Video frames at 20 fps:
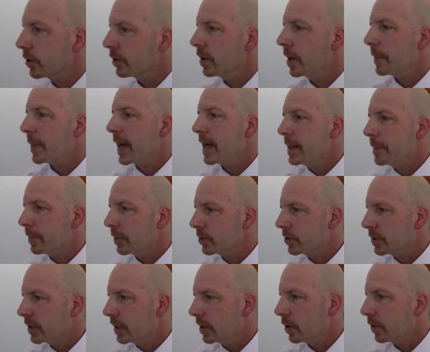are up
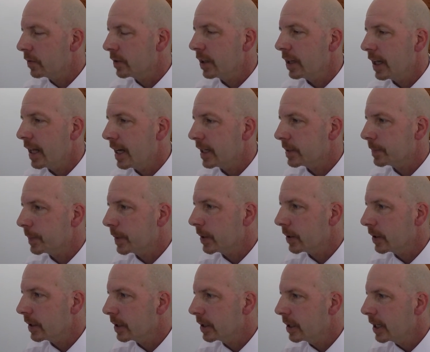8% over the last
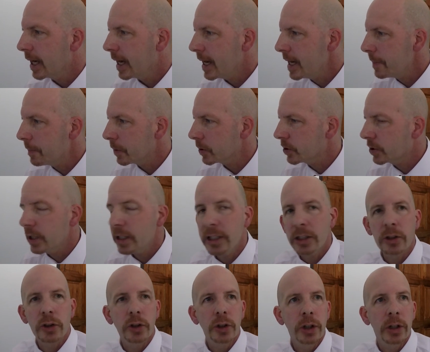period. 8%
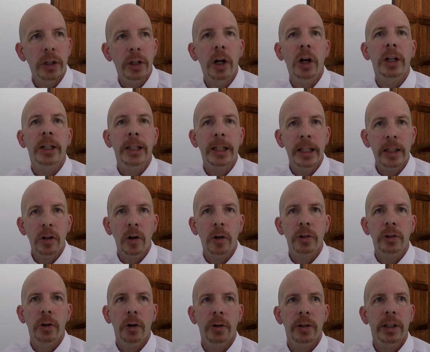is good. Again, our
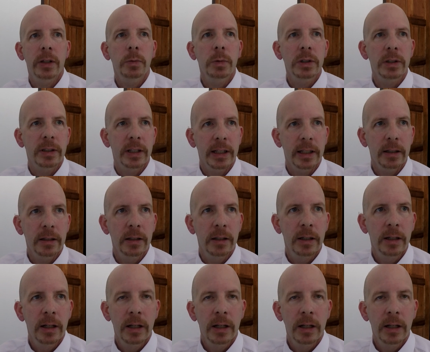target was 10.